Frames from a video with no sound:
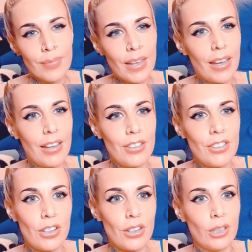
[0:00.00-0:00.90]
and you
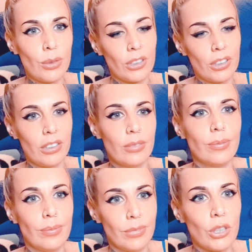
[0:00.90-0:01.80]
don't really want to like
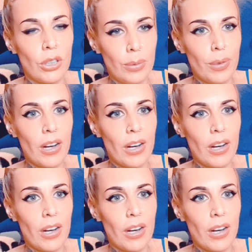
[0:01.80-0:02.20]
go buy